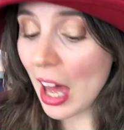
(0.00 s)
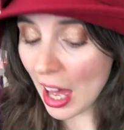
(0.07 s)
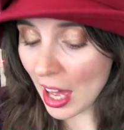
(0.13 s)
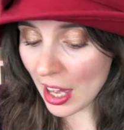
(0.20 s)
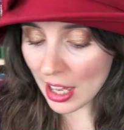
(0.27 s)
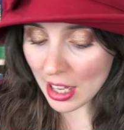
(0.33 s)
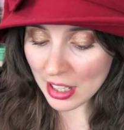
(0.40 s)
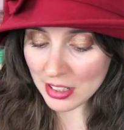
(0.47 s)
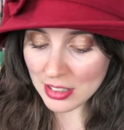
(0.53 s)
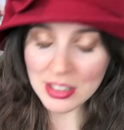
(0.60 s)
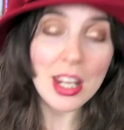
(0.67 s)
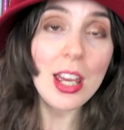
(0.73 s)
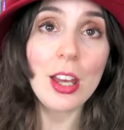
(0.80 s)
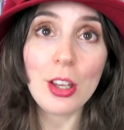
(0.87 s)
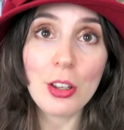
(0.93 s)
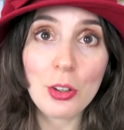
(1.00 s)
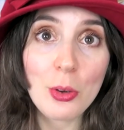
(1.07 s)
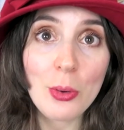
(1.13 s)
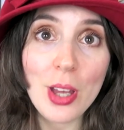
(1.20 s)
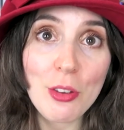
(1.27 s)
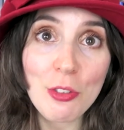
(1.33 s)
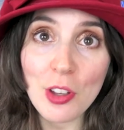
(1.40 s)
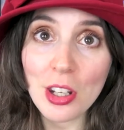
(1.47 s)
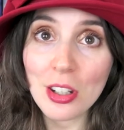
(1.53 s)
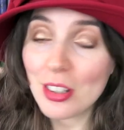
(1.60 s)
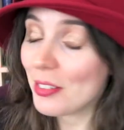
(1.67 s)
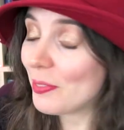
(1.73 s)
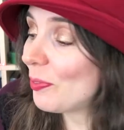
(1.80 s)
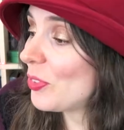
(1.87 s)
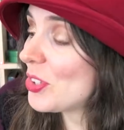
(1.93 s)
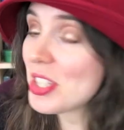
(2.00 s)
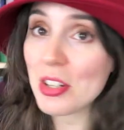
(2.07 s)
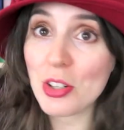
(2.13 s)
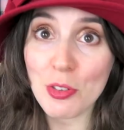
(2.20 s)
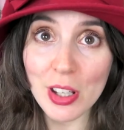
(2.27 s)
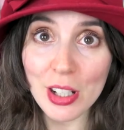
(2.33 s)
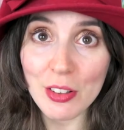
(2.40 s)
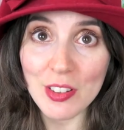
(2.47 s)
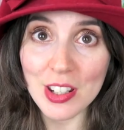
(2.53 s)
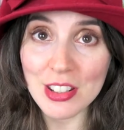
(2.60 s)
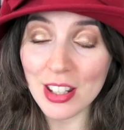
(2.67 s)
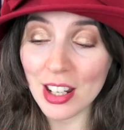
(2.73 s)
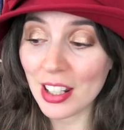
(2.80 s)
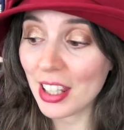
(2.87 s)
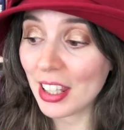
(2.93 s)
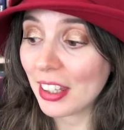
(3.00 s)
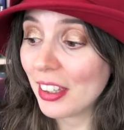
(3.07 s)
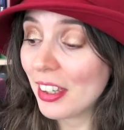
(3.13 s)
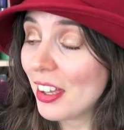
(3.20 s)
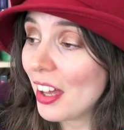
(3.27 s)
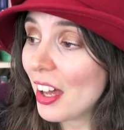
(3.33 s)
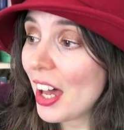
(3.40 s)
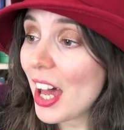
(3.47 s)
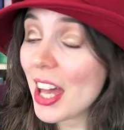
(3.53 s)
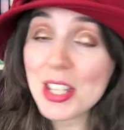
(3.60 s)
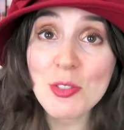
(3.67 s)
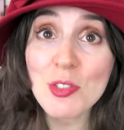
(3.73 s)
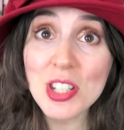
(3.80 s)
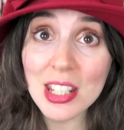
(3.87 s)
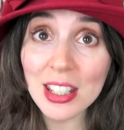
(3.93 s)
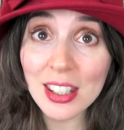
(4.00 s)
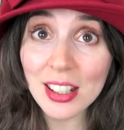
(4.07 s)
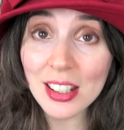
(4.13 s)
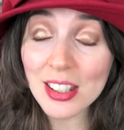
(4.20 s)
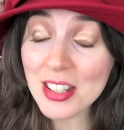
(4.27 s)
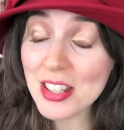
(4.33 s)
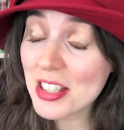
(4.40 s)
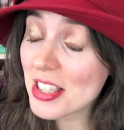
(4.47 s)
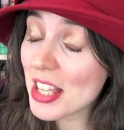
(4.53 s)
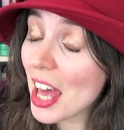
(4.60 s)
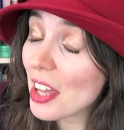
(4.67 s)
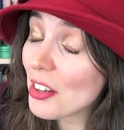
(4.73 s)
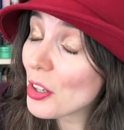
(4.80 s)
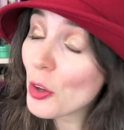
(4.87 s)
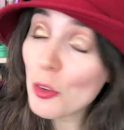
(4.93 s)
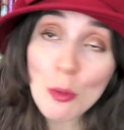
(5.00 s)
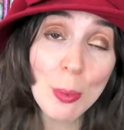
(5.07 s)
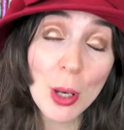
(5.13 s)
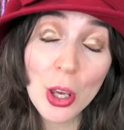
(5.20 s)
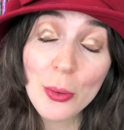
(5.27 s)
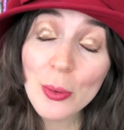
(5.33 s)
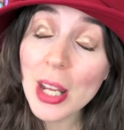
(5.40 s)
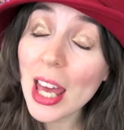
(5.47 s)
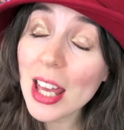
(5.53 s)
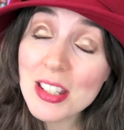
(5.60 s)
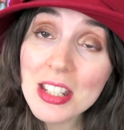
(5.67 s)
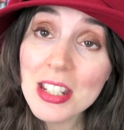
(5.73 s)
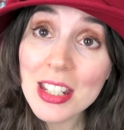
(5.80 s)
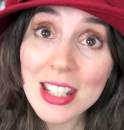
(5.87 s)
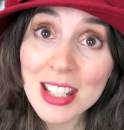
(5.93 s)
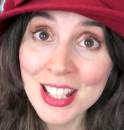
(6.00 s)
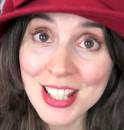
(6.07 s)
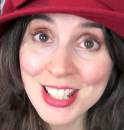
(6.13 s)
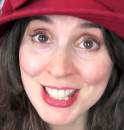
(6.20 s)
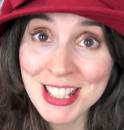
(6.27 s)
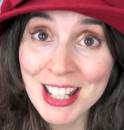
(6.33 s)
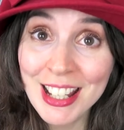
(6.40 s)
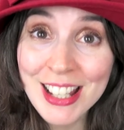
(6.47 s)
And yeah, quite a fun Cinderella retelling, as ridiculous and overblown as it is.